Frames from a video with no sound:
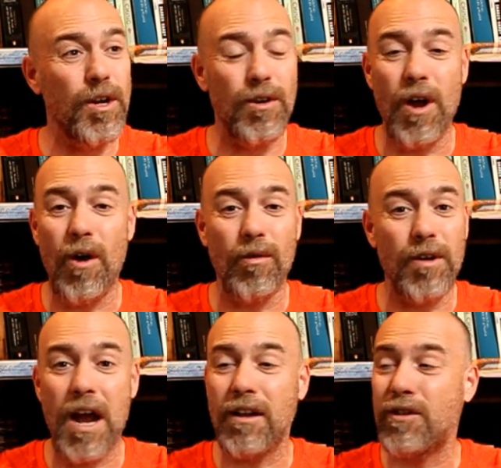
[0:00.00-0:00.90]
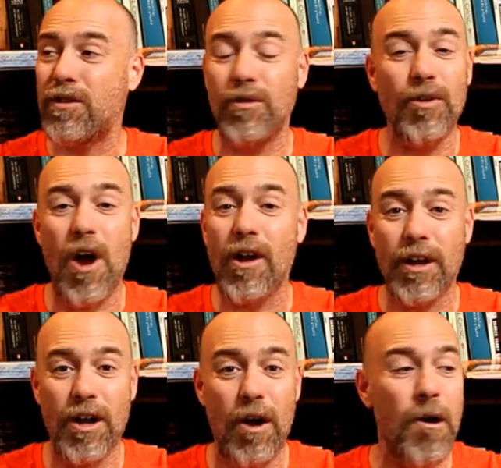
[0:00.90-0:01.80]
you know not too long
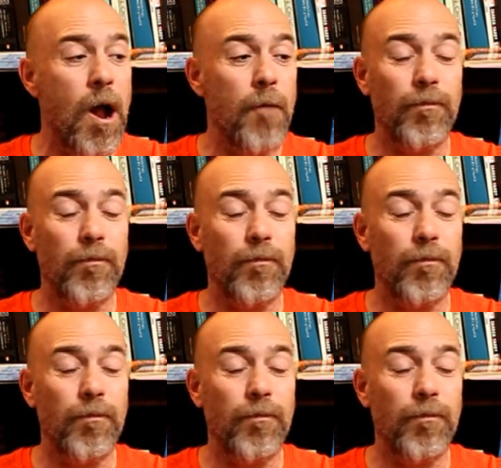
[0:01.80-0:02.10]
ago